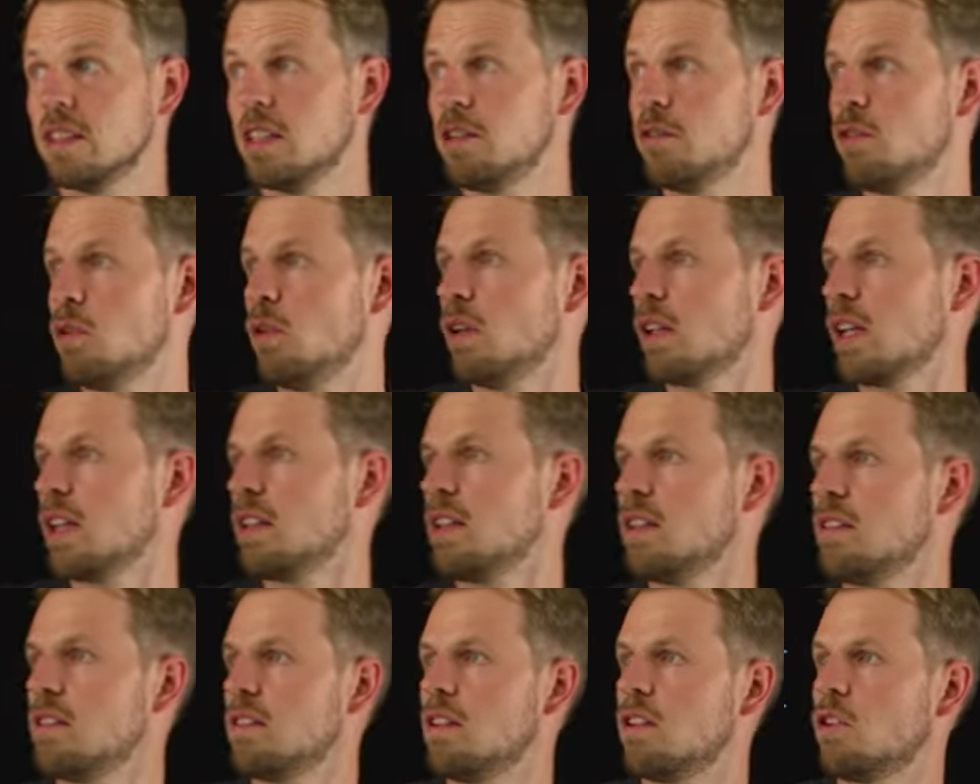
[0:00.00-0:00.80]
if you look at
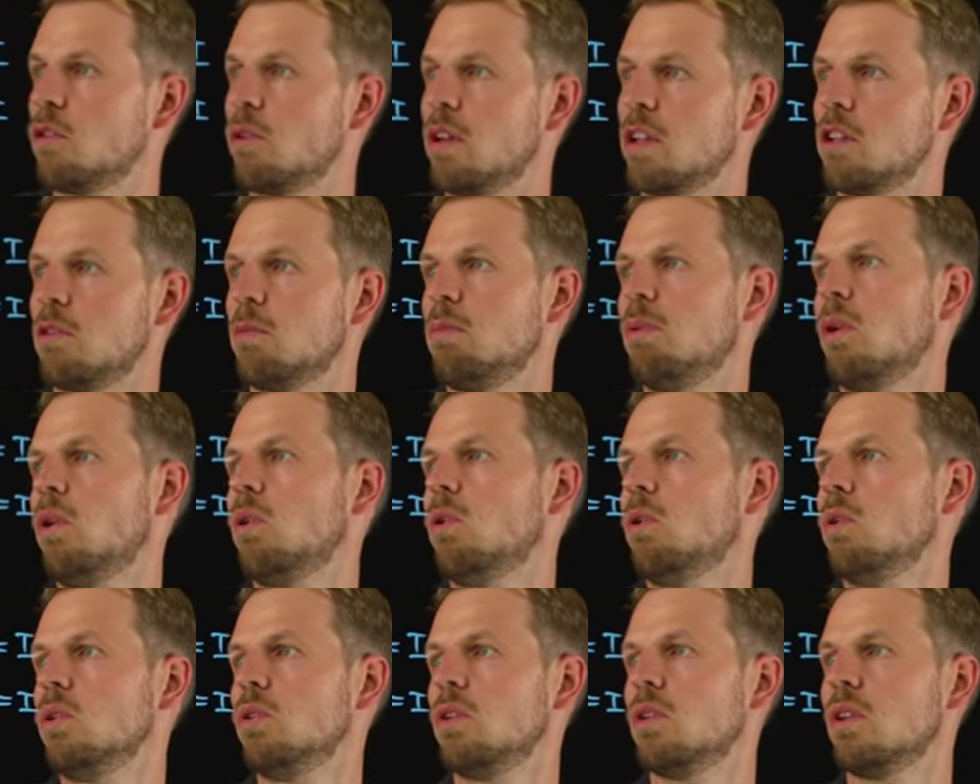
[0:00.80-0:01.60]
this, the
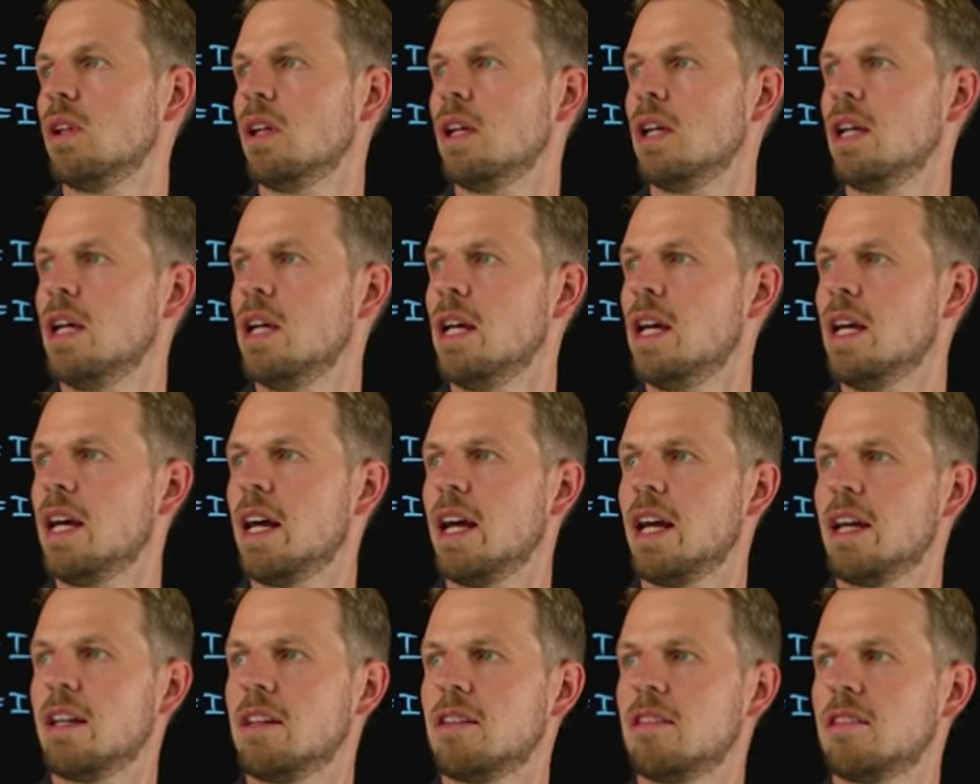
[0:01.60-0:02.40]
transposed
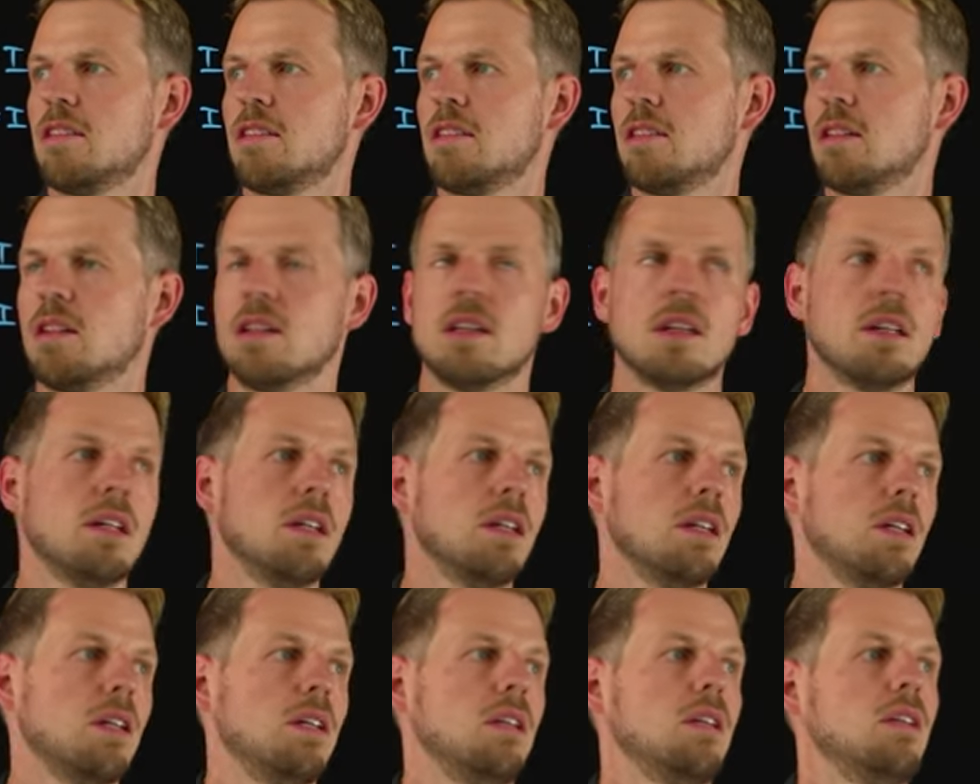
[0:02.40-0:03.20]
has
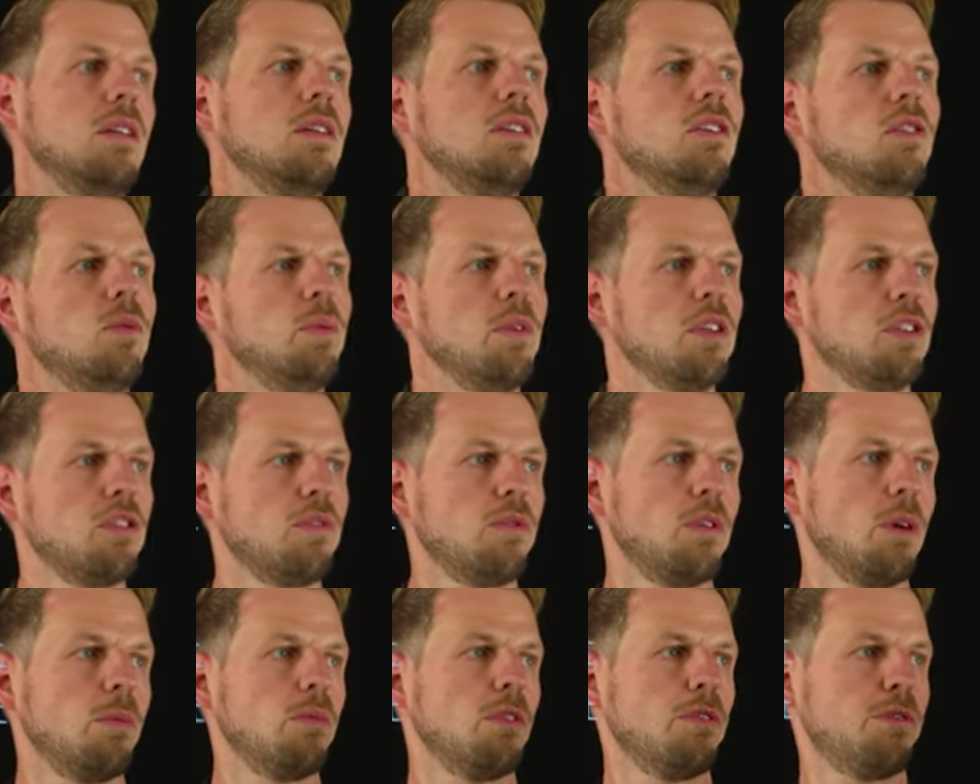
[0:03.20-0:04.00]
uh, switched
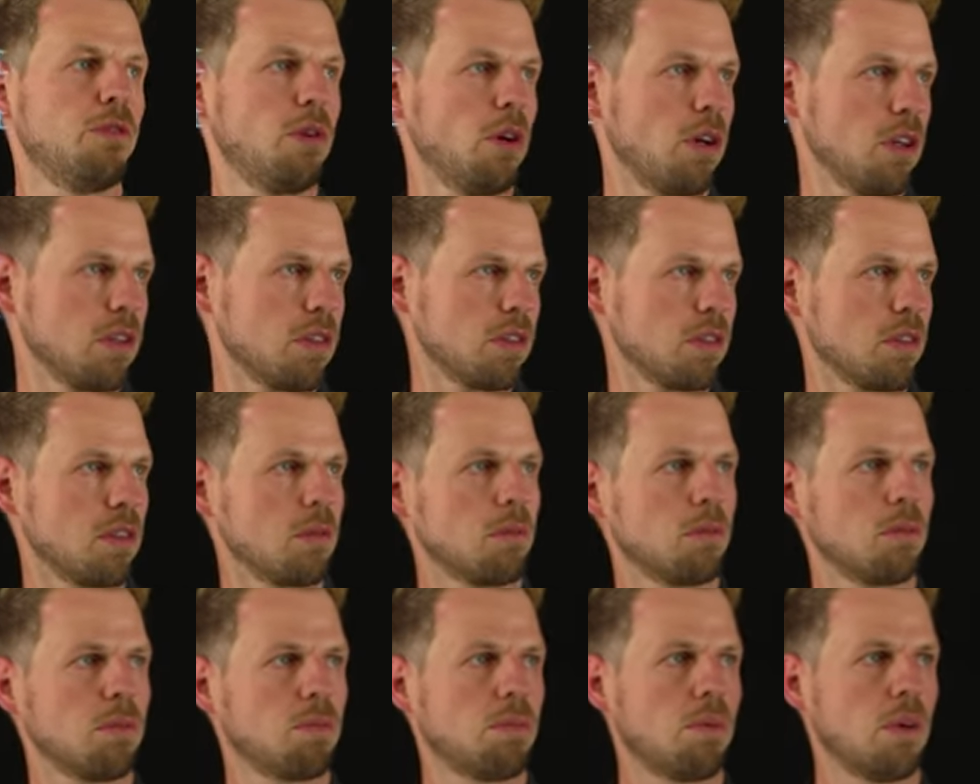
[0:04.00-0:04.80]
from the first
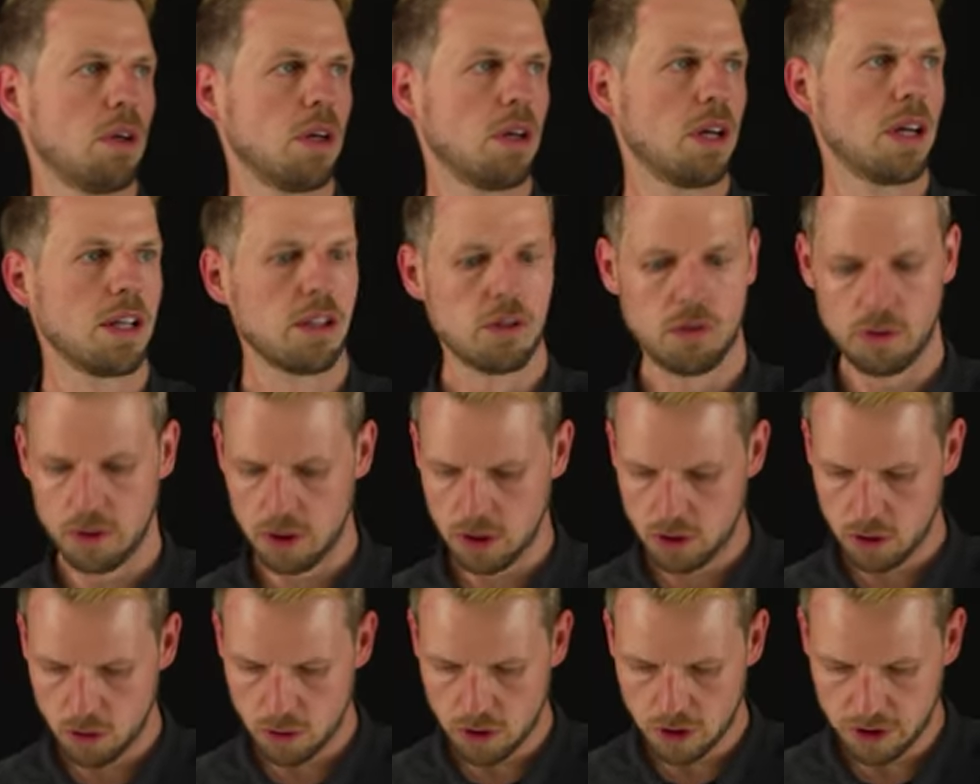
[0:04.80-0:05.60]
uh, entry
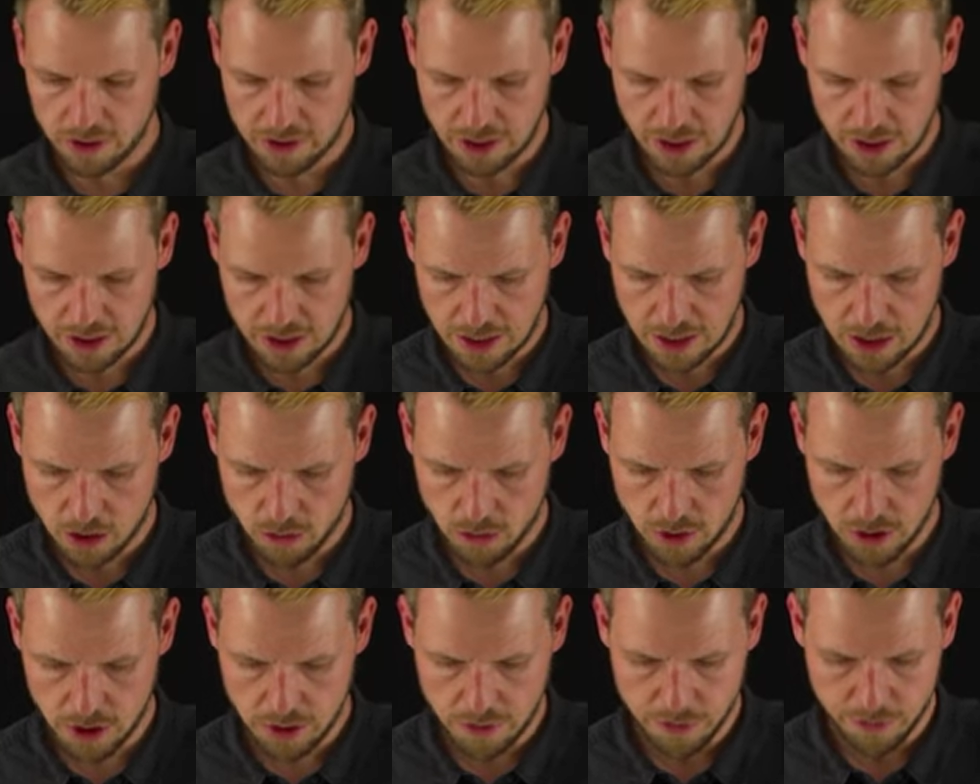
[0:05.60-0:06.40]
to the second
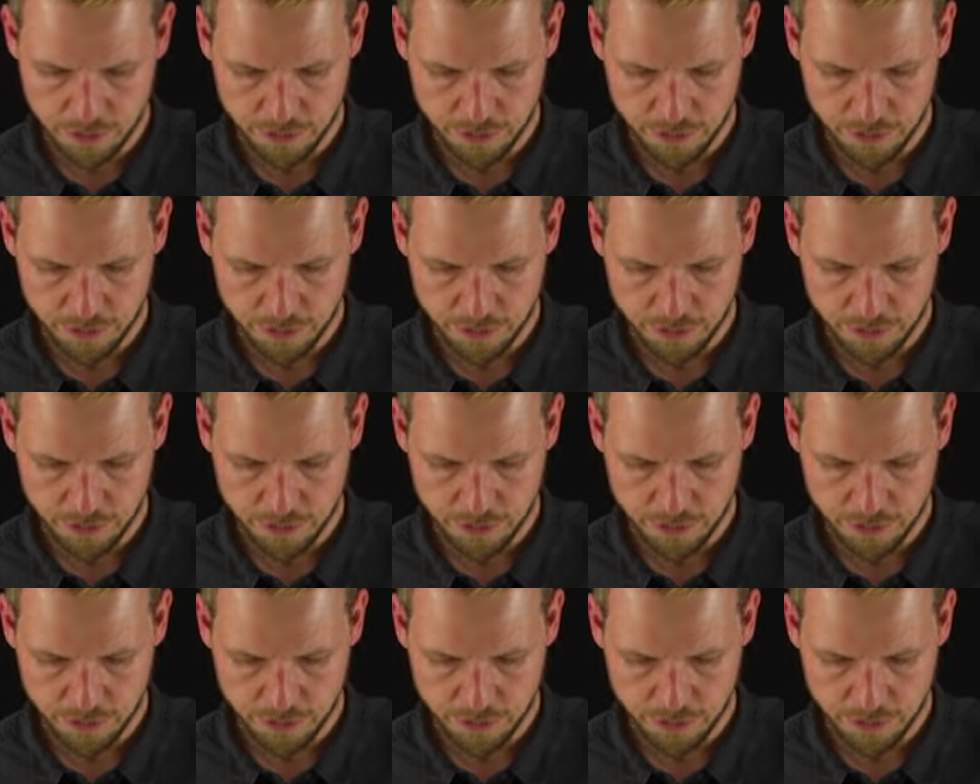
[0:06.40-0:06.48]
entry.